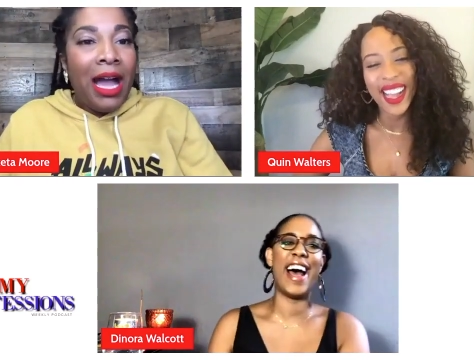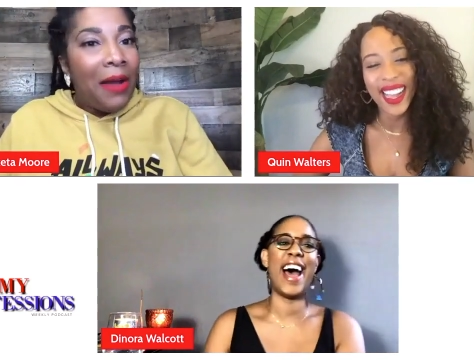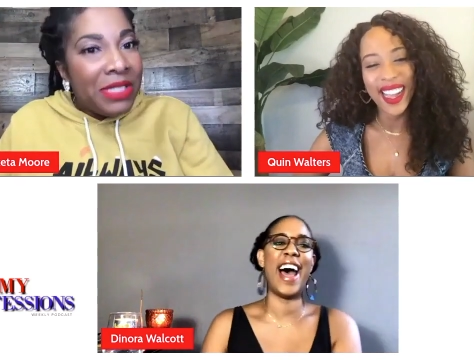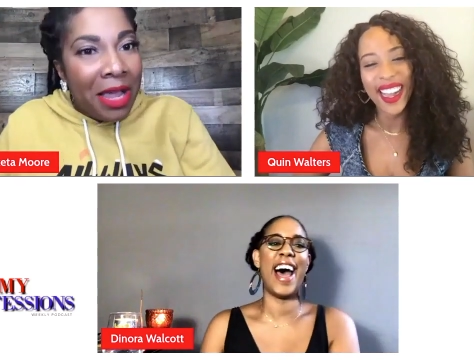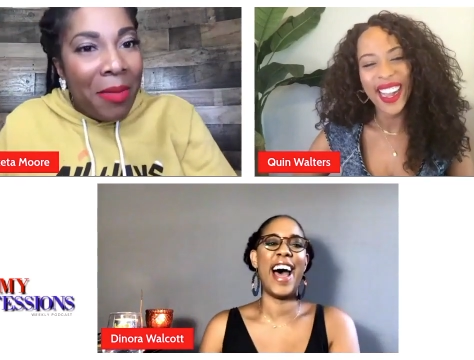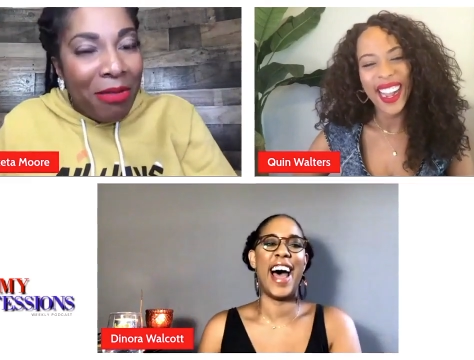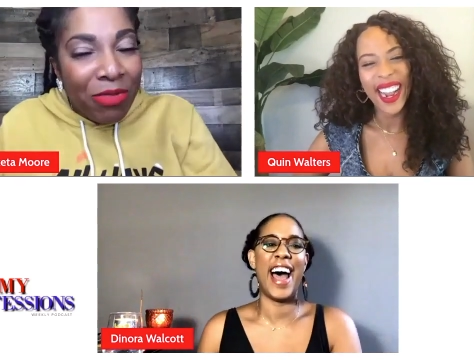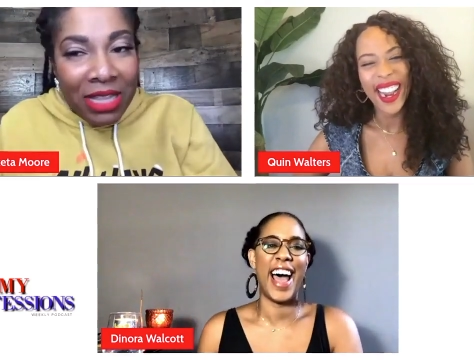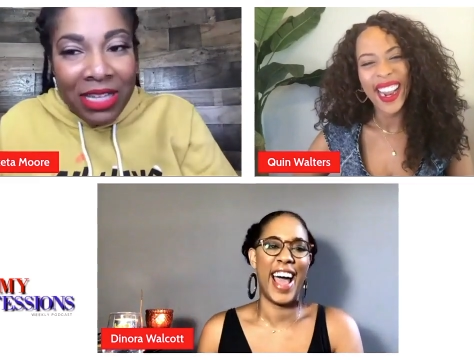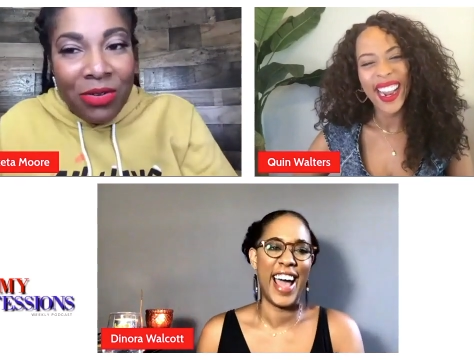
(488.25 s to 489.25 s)
Speaker 1: I was like, am I
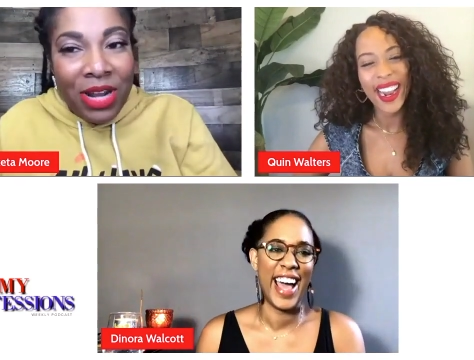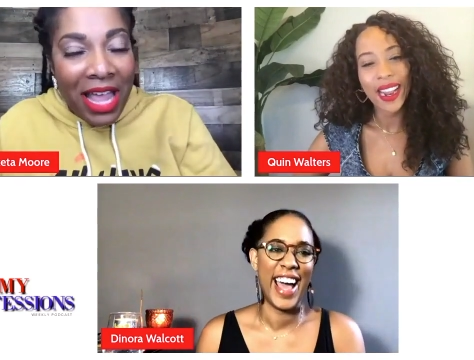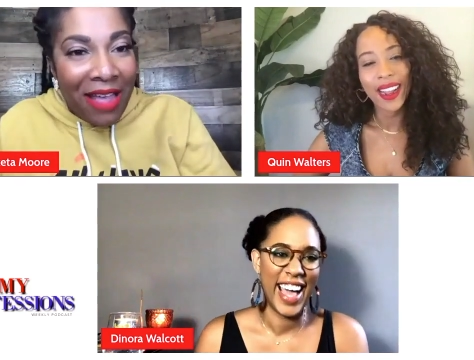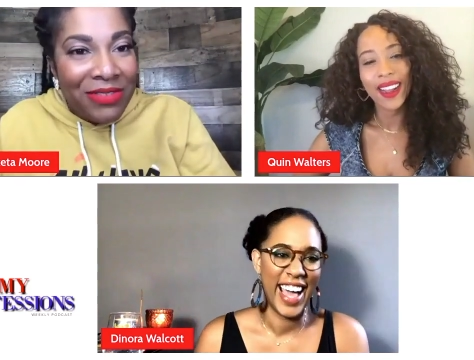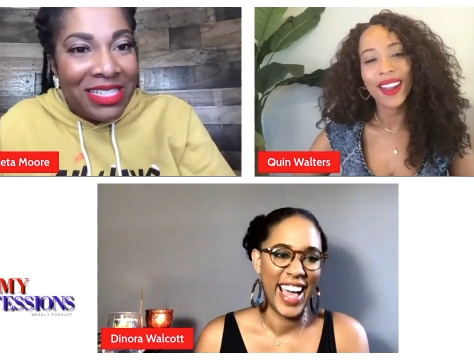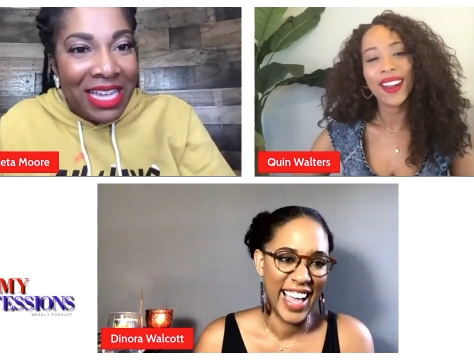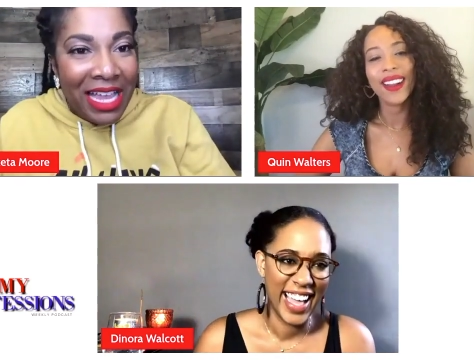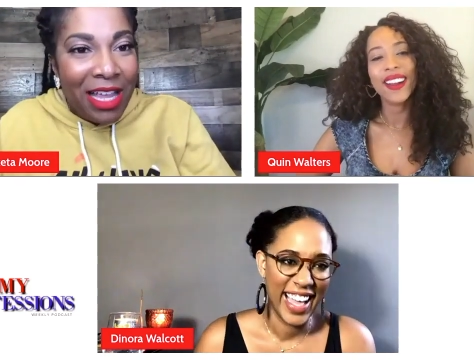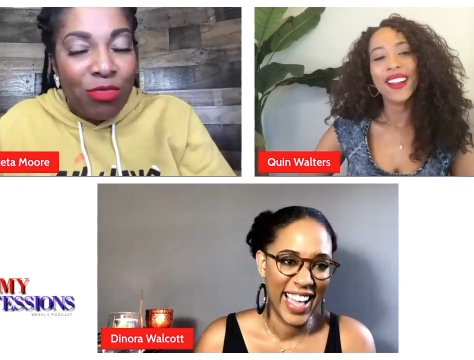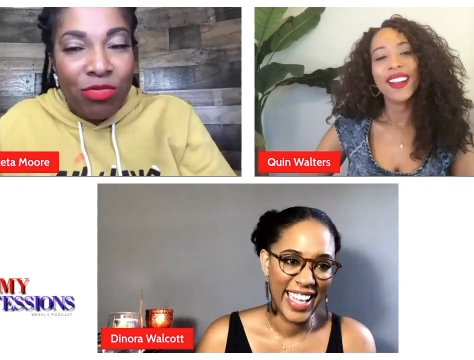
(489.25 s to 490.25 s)
really going to have to
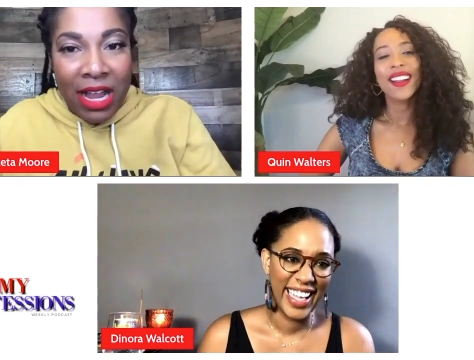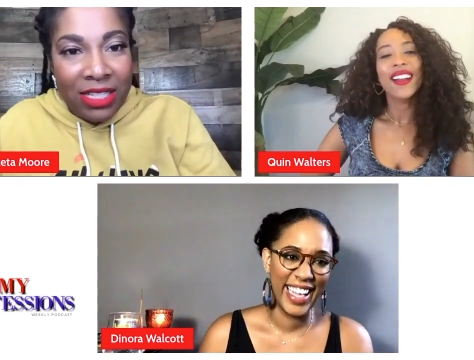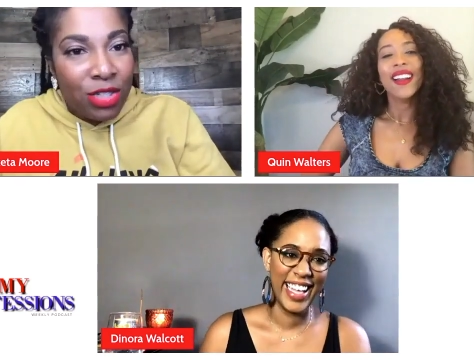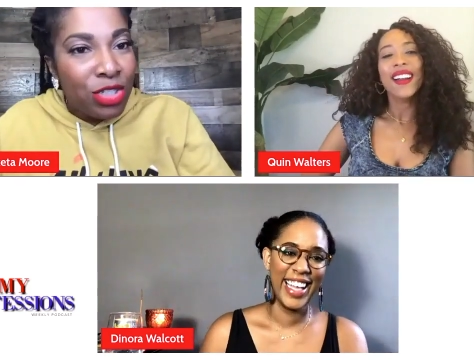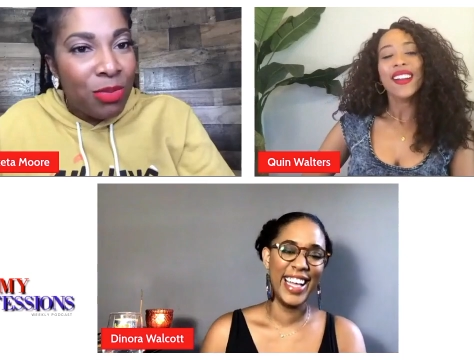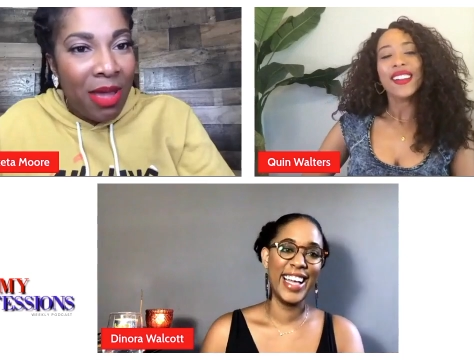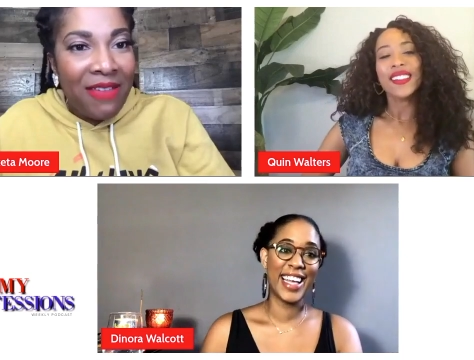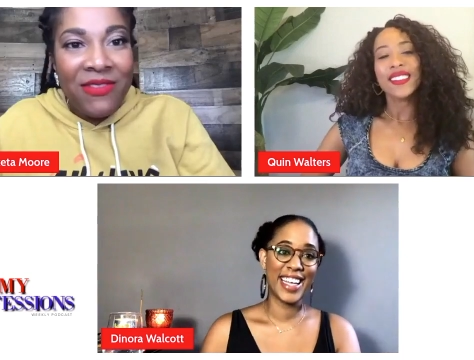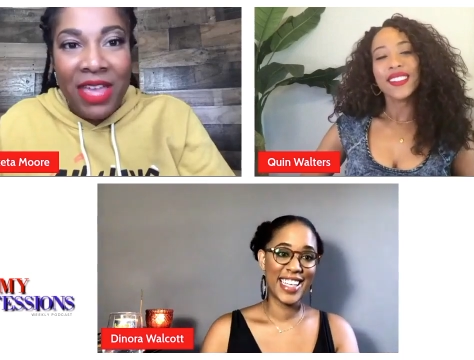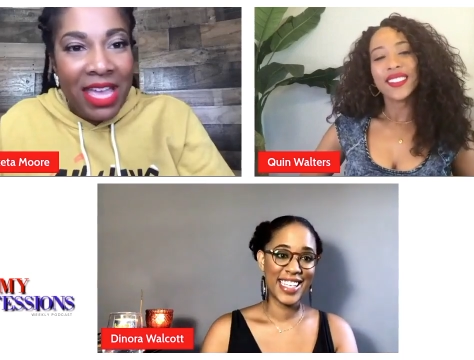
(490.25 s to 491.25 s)
take a razor to
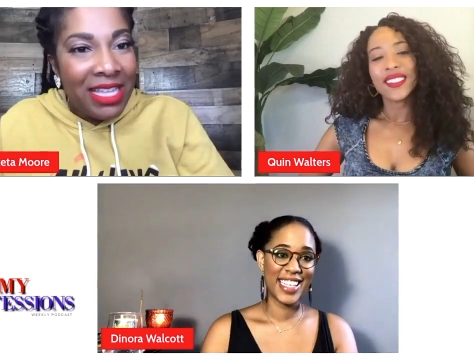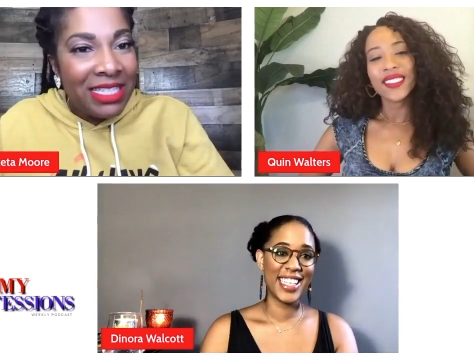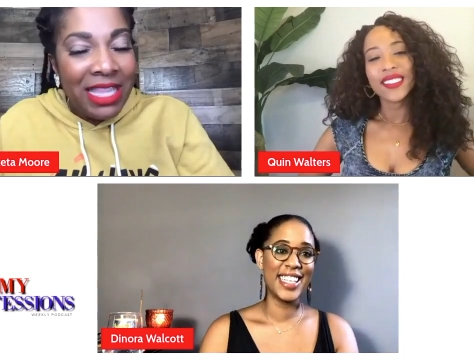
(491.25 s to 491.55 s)
my face?